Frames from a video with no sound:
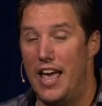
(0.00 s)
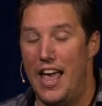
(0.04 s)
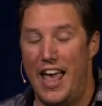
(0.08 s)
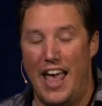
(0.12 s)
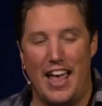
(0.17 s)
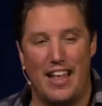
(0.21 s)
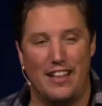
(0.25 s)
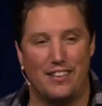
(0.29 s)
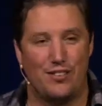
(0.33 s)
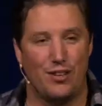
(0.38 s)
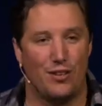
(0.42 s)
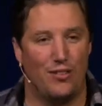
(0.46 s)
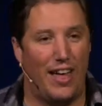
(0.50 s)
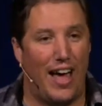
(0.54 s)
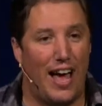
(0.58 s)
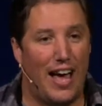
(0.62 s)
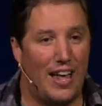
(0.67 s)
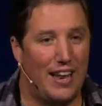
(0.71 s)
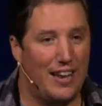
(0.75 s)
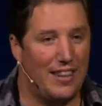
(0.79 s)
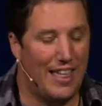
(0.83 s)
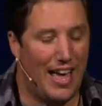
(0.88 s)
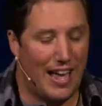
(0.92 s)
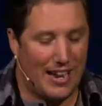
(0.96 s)
And so
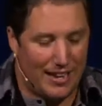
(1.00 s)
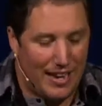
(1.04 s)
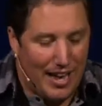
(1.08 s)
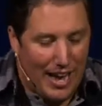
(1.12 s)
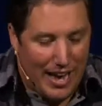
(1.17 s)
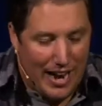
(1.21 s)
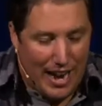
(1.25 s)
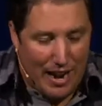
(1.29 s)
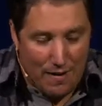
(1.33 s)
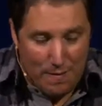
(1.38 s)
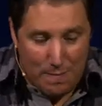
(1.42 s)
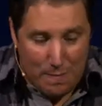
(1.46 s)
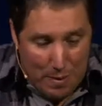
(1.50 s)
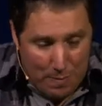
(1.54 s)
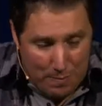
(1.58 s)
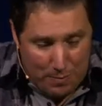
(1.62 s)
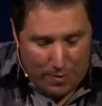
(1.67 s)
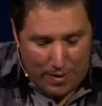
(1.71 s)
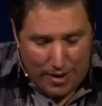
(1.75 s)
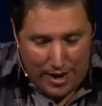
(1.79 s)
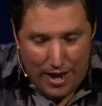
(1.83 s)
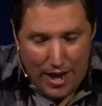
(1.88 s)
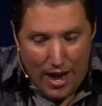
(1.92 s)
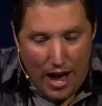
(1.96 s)
that night, I
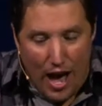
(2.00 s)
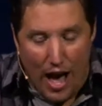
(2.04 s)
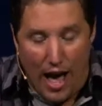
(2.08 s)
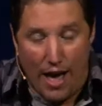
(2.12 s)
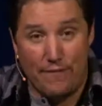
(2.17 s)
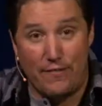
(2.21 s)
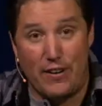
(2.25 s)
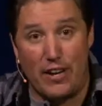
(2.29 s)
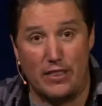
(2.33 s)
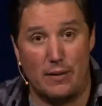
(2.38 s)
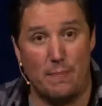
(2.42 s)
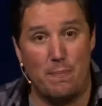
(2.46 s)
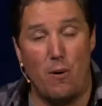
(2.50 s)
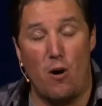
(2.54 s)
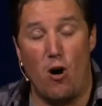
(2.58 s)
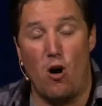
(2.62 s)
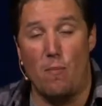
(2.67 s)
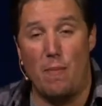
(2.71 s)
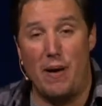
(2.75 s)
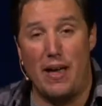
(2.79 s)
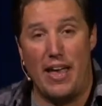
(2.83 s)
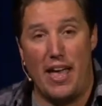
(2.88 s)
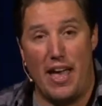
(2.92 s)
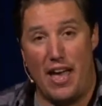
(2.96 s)
remember it. I've got the ball
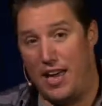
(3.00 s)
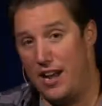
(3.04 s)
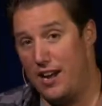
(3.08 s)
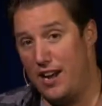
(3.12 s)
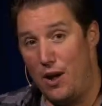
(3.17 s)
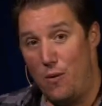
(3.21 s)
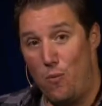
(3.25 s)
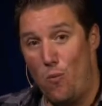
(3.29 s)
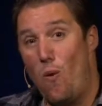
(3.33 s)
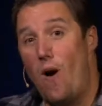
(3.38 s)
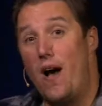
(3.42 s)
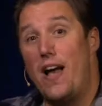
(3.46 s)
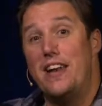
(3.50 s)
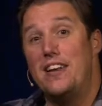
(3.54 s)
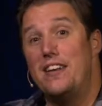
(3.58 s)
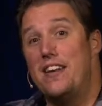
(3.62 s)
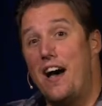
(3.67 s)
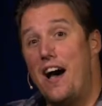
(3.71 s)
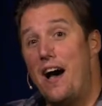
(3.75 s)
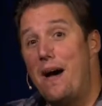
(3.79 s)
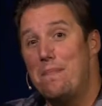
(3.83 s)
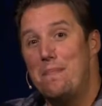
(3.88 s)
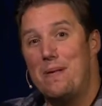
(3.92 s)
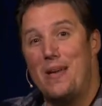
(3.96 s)
in my hand, and I wind
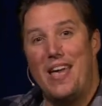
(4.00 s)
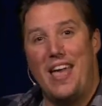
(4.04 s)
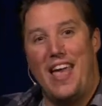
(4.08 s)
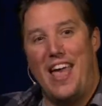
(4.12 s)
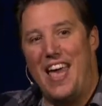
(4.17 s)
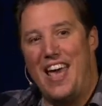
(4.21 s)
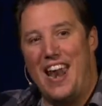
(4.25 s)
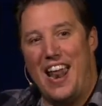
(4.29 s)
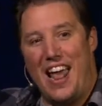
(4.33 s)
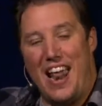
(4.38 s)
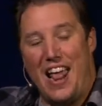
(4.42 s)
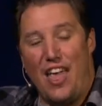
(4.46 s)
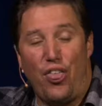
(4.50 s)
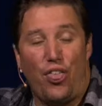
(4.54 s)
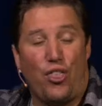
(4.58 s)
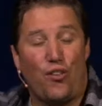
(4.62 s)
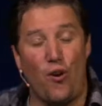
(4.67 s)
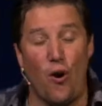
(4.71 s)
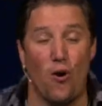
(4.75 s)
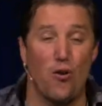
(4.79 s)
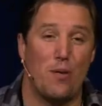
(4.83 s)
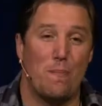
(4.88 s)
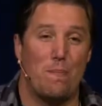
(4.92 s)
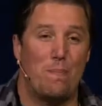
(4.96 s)
up, and I
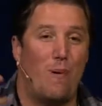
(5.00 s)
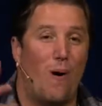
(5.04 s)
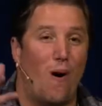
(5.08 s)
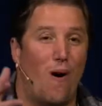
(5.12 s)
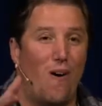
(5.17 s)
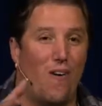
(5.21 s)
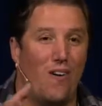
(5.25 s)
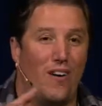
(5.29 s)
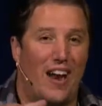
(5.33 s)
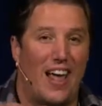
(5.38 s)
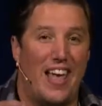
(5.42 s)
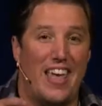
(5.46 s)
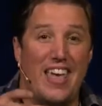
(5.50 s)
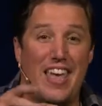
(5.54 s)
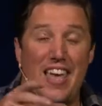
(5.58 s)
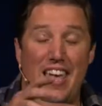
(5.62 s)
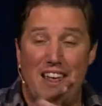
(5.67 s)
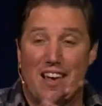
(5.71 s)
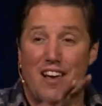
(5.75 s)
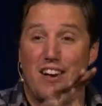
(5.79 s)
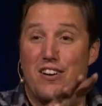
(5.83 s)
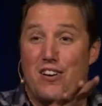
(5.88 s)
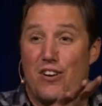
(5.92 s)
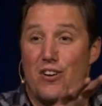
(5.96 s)
throw the ball, and I
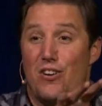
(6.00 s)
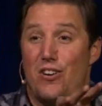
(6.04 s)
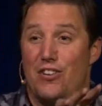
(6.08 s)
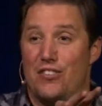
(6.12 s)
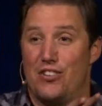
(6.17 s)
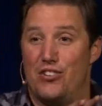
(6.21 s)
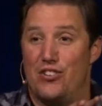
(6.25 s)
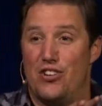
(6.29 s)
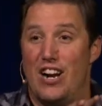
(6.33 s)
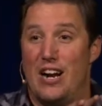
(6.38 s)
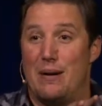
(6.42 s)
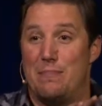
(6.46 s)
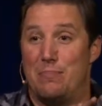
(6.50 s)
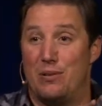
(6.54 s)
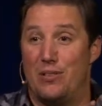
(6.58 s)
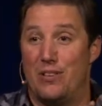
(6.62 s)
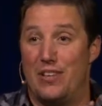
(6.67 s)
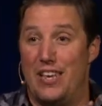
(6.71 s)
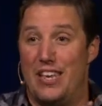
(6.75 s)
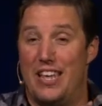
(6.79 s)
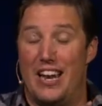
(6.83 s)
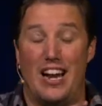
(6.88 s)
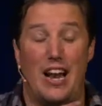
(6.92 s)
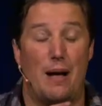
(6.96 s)
hit a girl on the
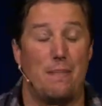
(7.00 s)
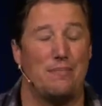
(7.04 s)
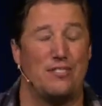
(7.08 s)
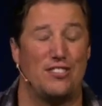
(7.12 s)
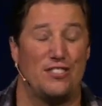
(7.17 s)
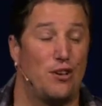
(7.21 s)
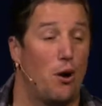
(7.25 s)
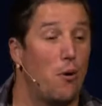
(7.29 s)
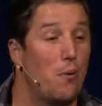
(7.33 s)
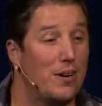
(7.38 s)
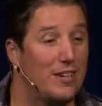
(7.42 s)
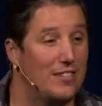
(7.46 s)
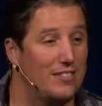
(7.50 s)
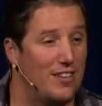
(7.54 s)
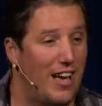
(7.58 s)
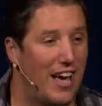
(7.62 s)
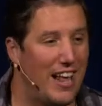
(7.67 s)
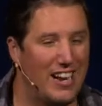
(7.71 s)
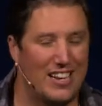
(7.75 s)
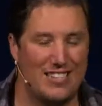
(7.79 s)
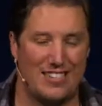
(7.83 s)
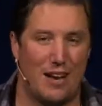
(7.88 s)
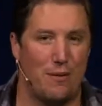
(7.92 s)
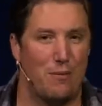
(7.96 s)
trampoline. And I'm so
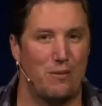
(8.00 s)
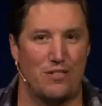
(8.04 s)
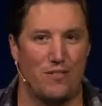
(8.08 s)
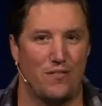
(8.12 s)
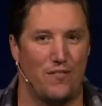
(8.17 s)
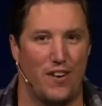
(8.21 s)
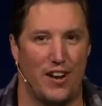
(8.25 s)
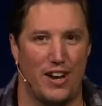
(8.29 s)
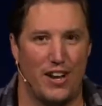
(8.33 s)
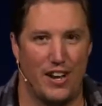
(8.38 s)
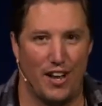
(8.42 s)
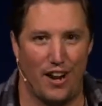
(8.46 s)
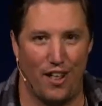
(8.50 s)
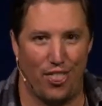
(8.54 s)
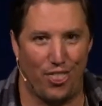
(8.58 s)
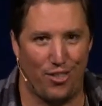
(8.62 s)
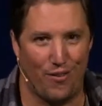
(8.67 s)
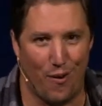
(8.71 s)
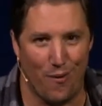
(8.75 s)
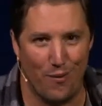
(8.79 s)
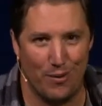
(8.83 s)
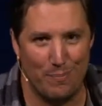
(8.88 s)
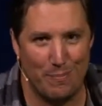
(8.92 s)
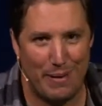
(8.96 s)
excited because I wasn't very good at
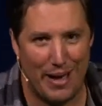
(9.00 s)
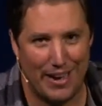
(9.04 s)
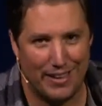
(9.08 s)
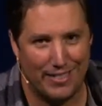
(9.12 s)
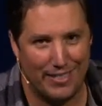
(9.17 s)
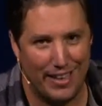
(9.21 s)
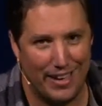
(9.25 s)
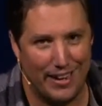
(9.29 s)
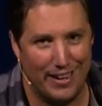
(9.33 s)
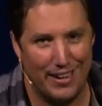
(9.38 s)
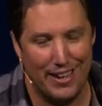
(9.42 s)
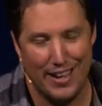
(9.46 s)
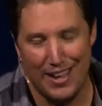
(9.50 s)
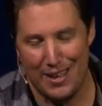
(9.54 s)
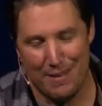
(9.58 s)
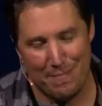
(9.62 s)
throwing back then.